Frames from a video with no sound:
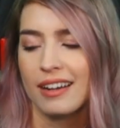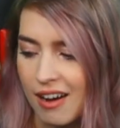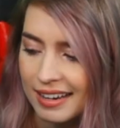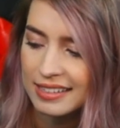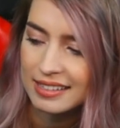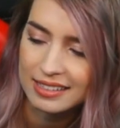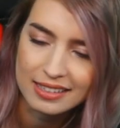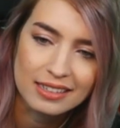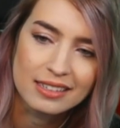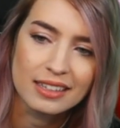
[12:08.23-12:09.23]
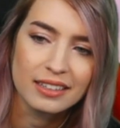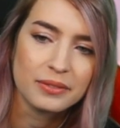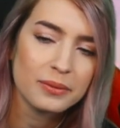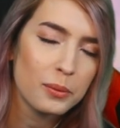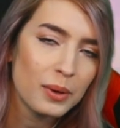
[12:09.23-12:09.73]
Honestly, seriously.
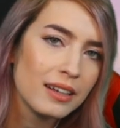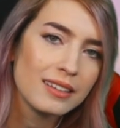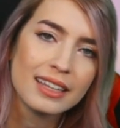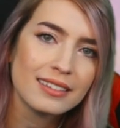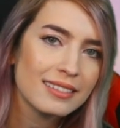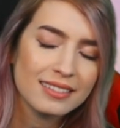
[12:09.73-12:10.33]
Wait, like,